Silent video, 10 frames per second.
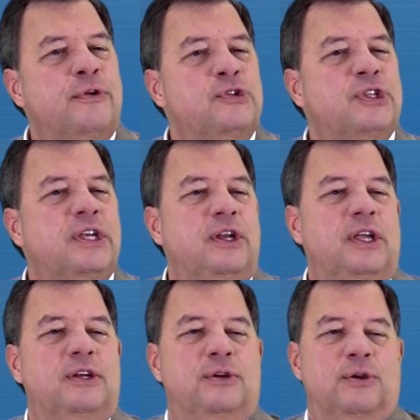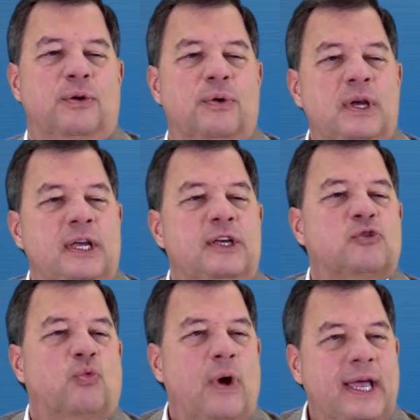first thing you need to do
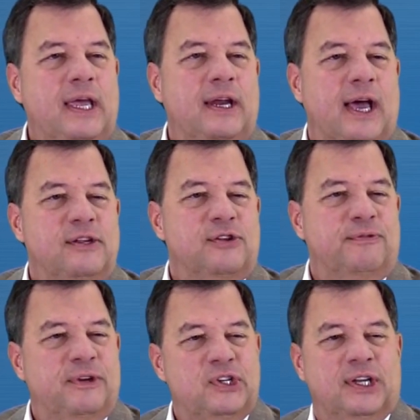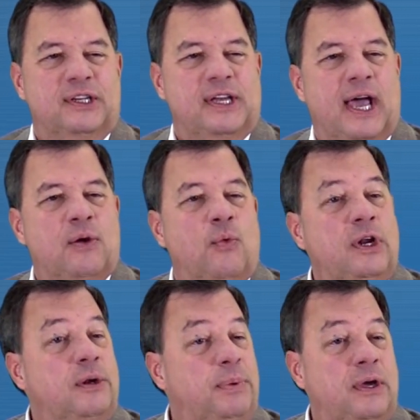is recognize a phishing attack when
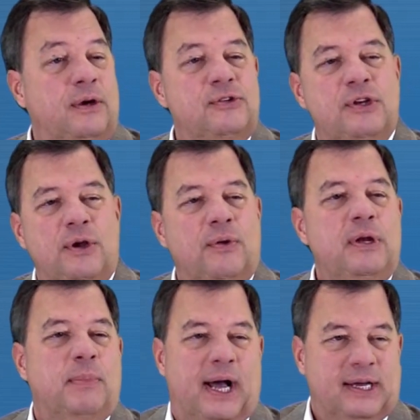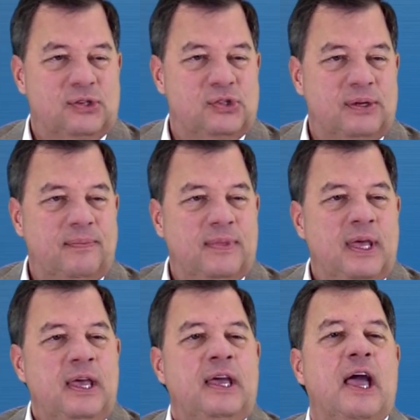it appears in your inbox.
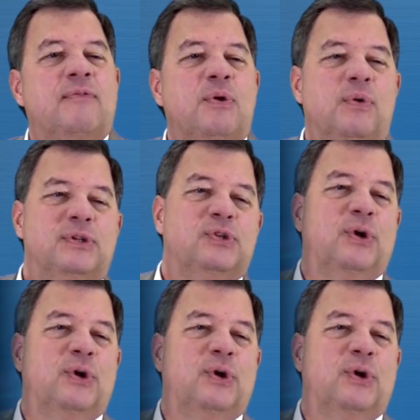Everyone's